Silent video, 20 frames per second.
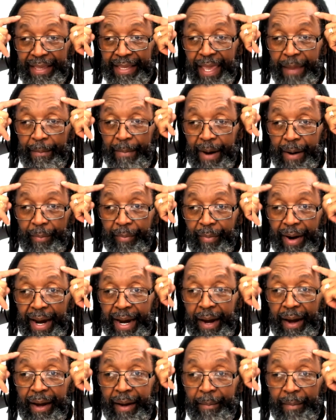that
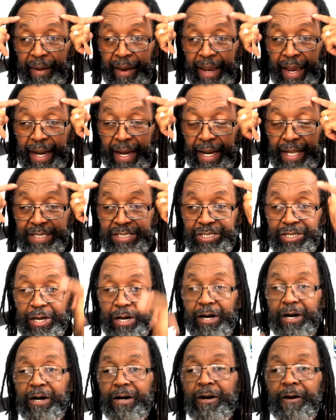membrane in this
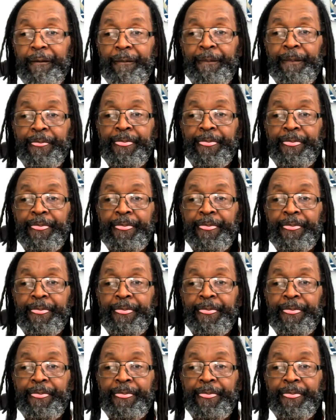skull